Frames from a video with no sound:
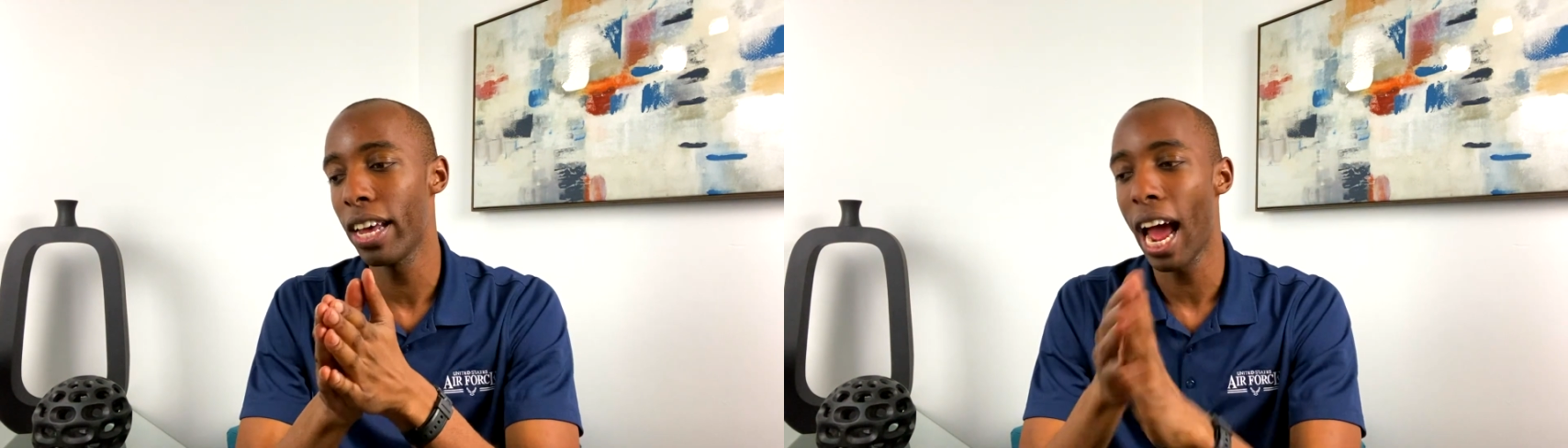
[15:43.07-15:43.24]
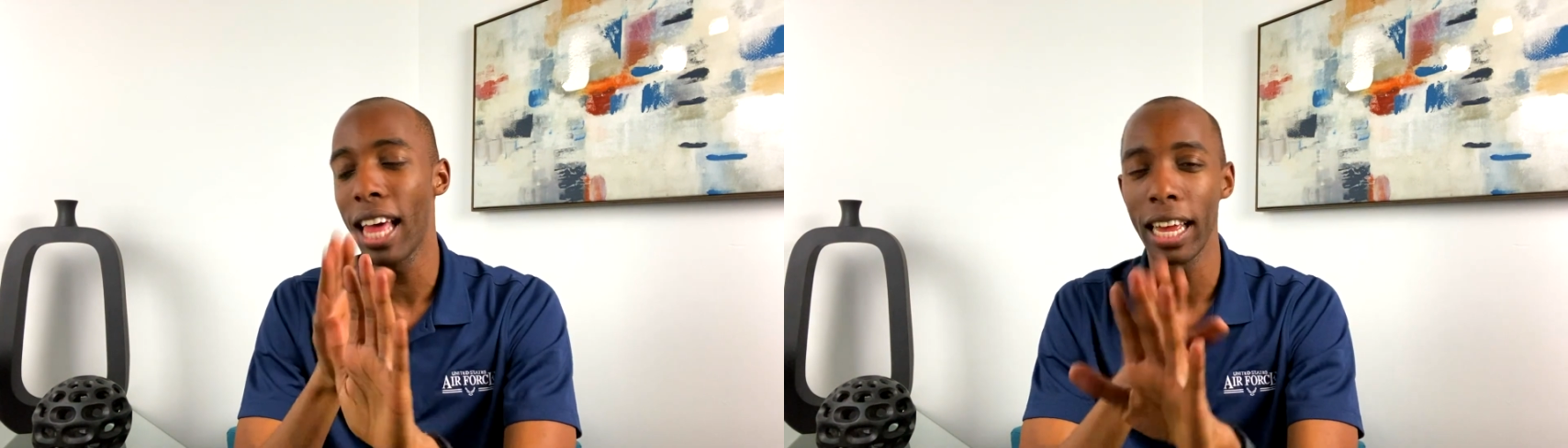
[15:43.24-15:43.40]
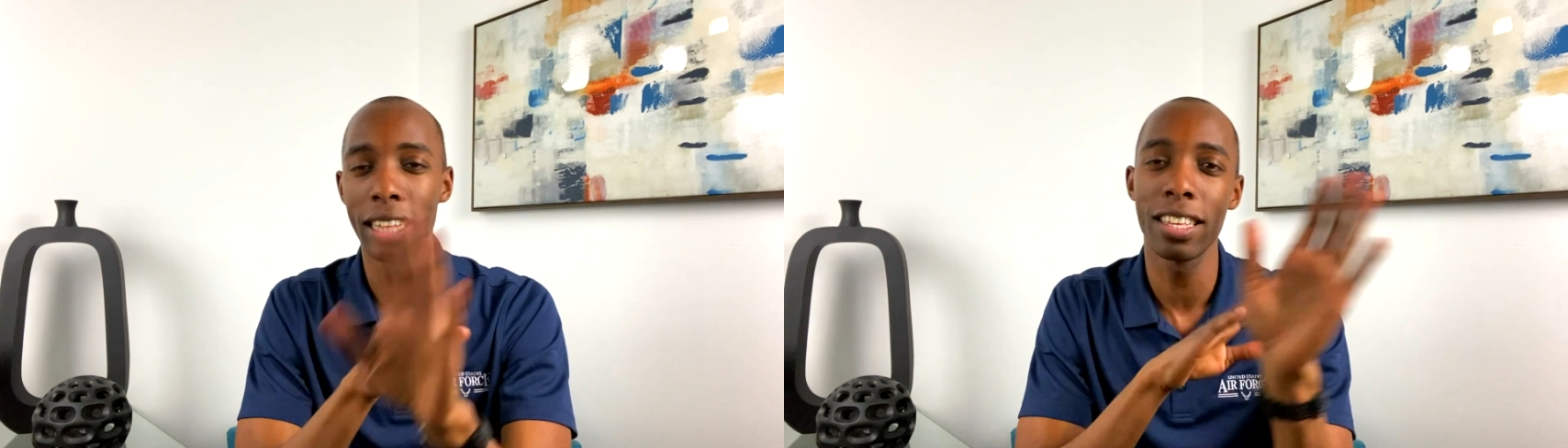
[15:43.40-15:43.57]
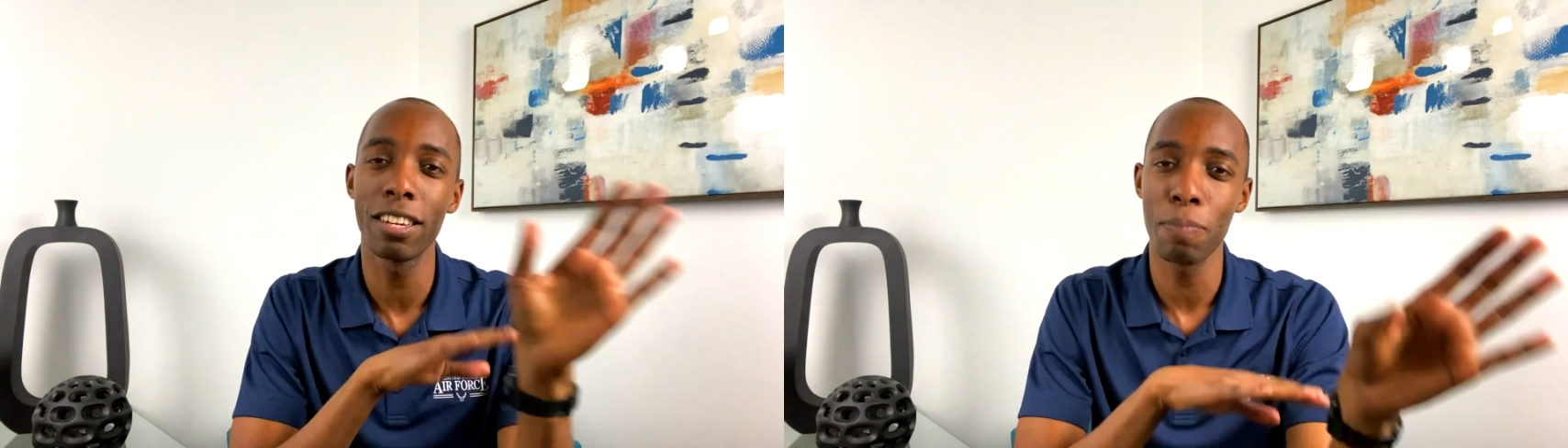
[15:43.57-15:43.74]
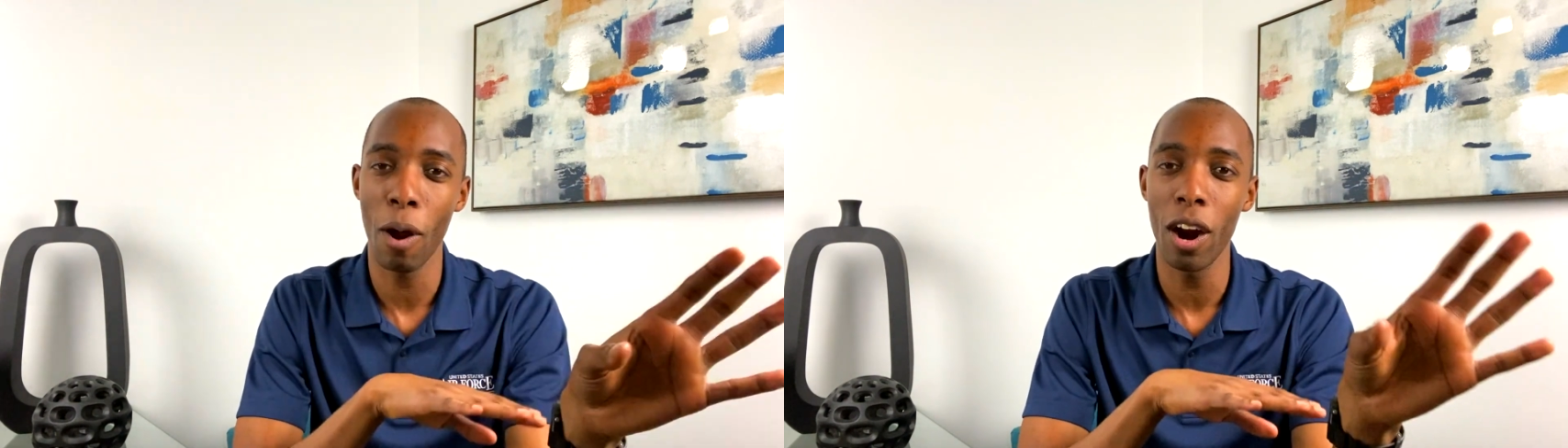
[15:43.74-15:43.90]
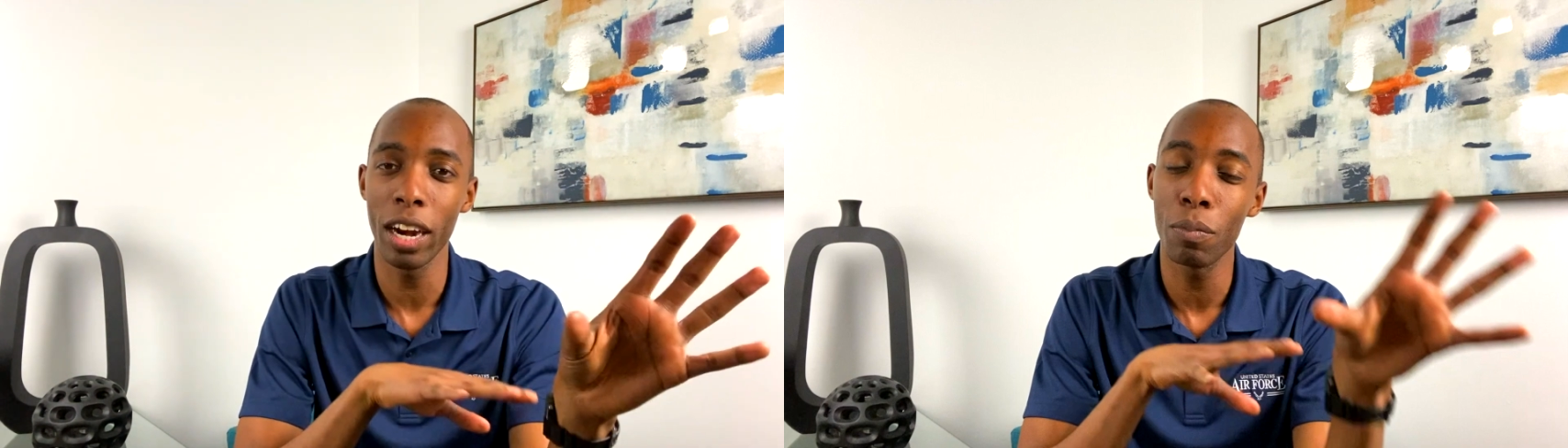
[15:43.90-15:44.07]
I like the
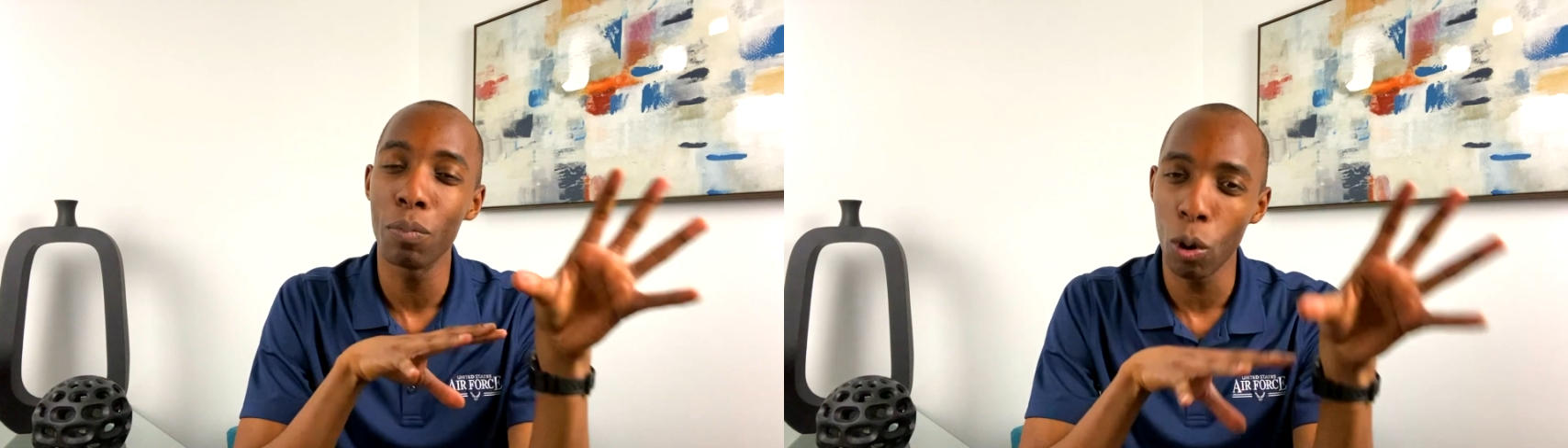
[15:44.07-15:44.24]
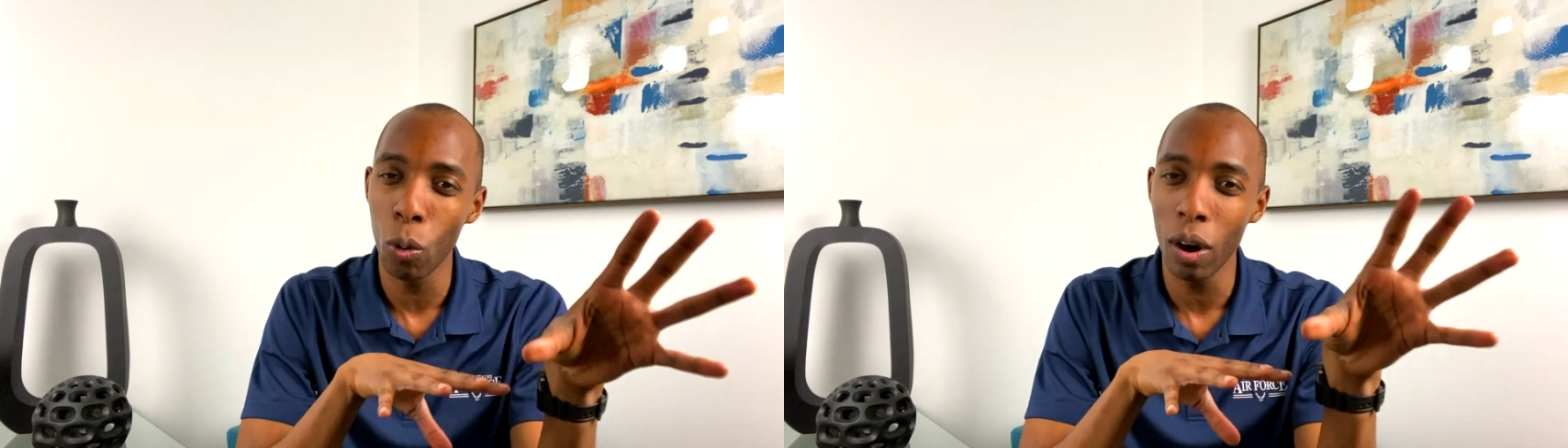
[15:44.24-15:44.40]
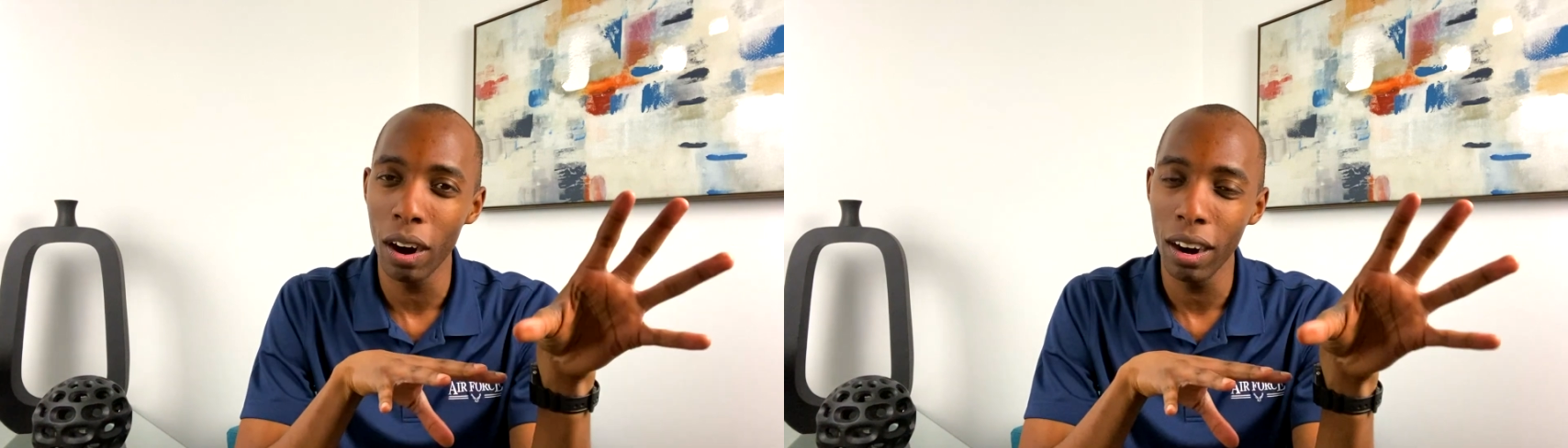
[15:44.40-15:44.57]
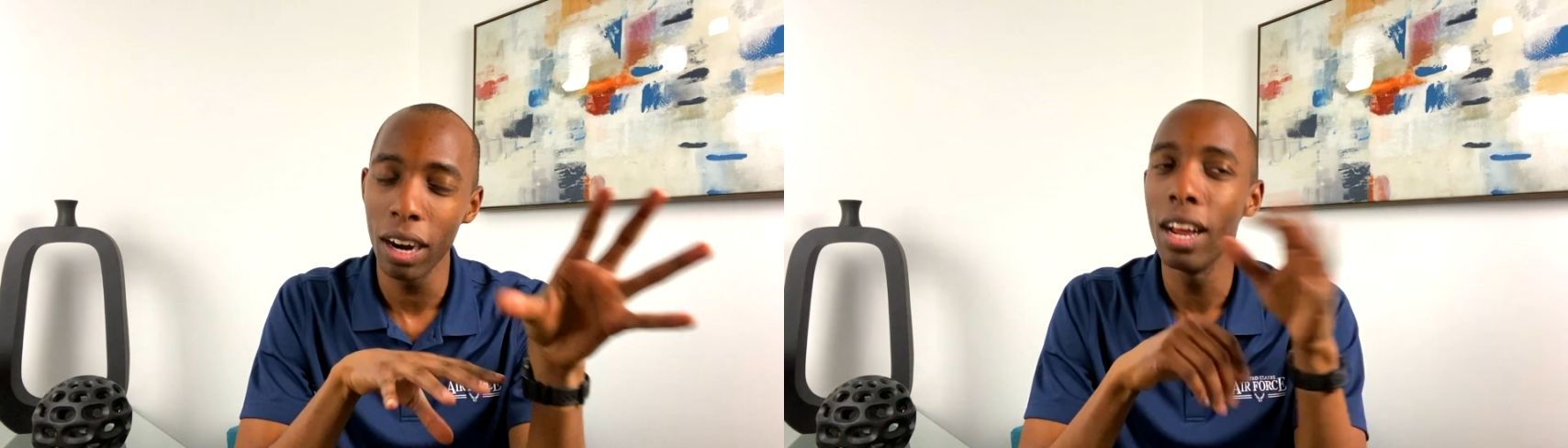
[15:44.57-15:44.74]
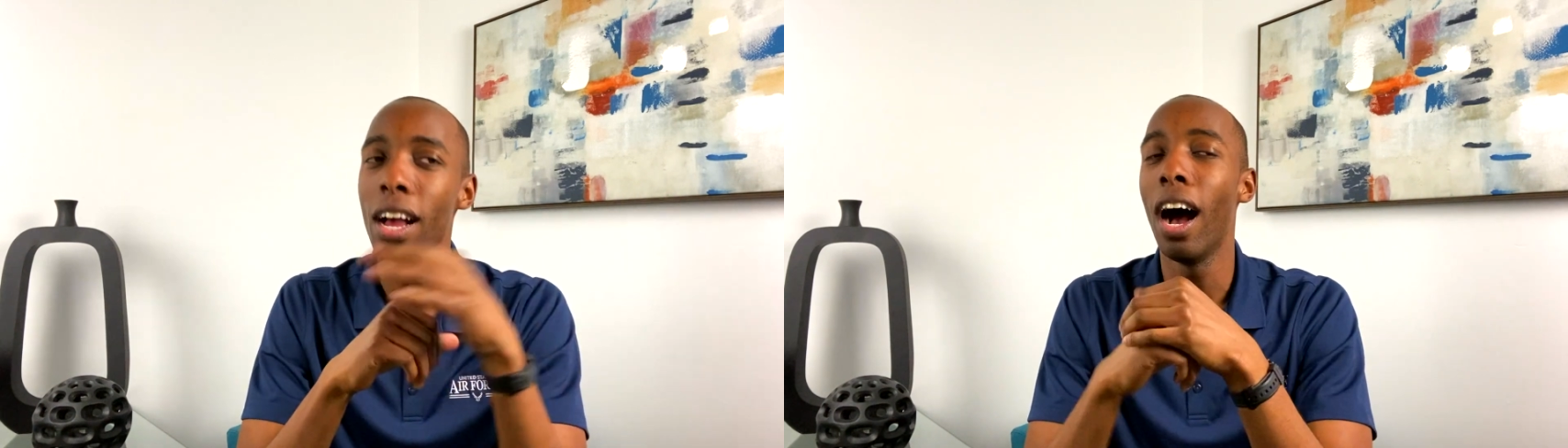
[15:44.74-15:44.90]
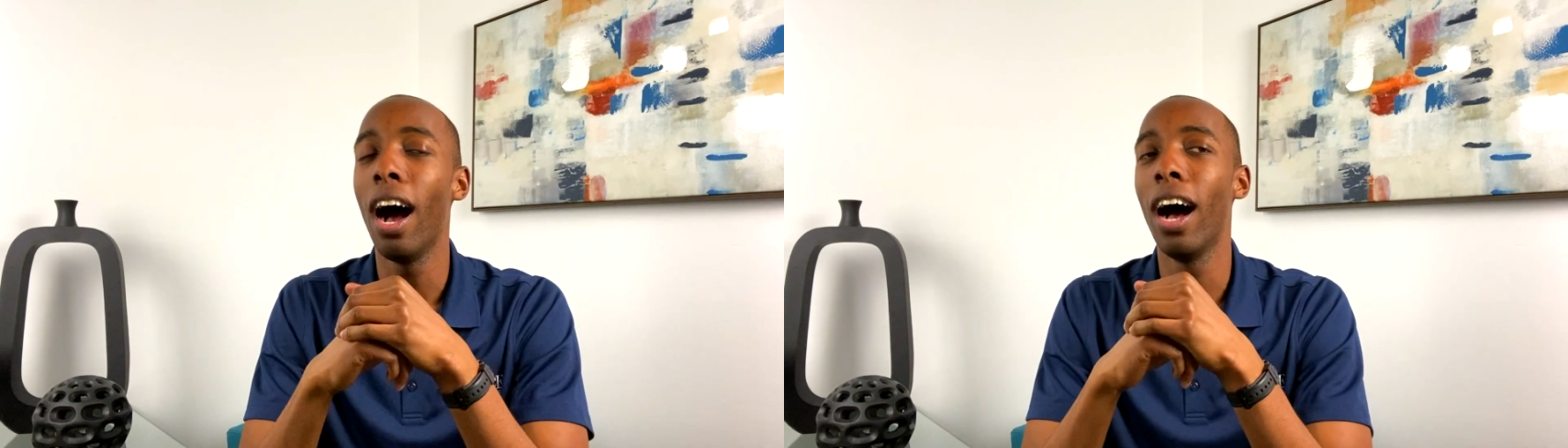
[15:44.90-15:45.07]
sparring more
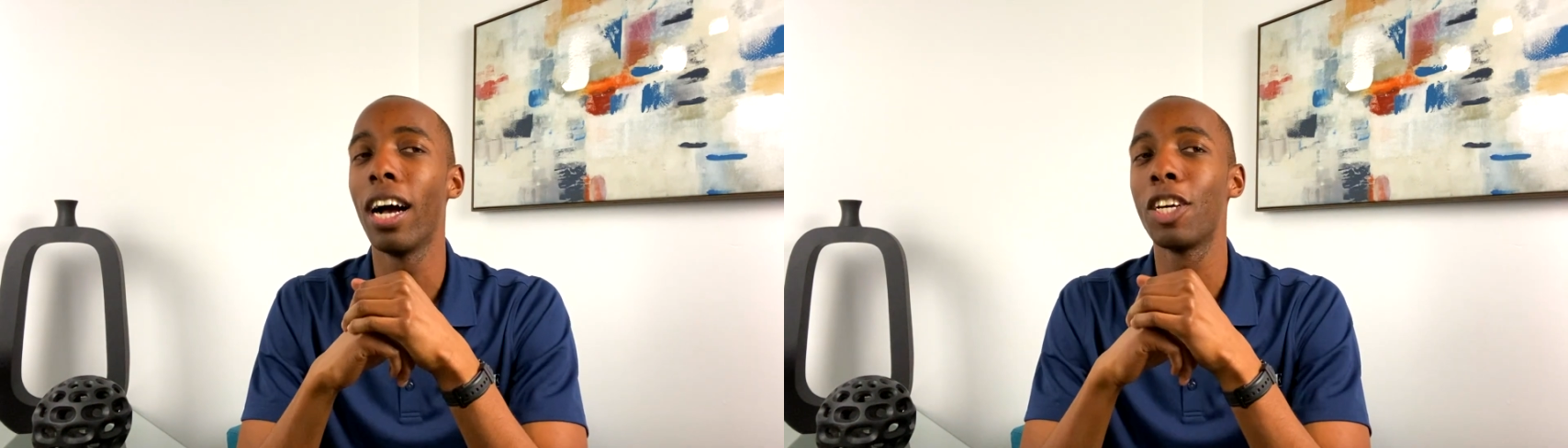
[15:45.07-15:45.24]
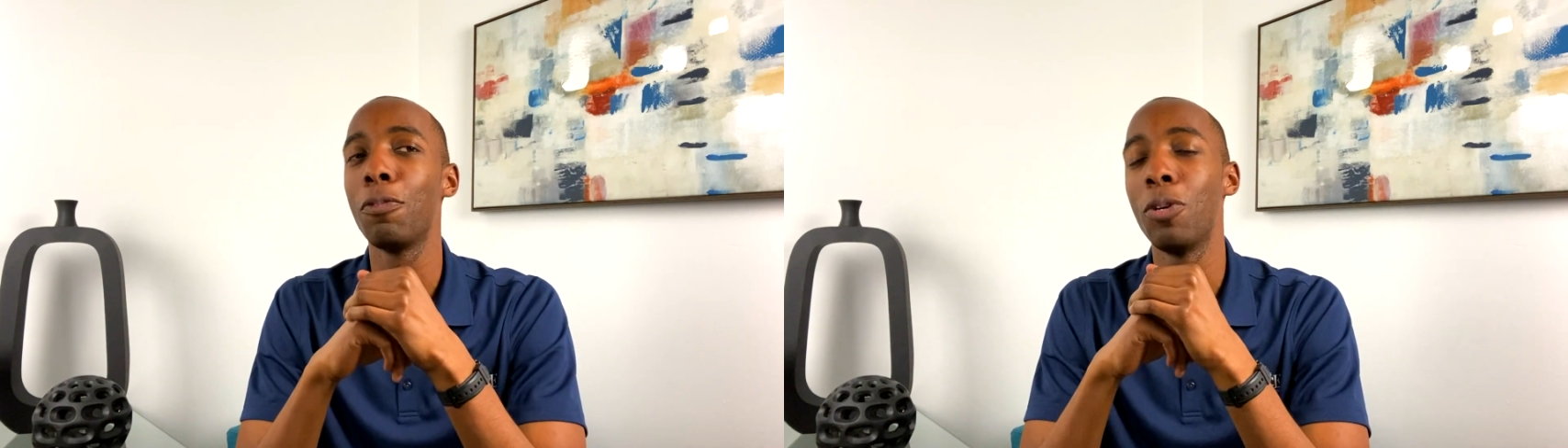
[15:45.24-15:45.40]
because uh,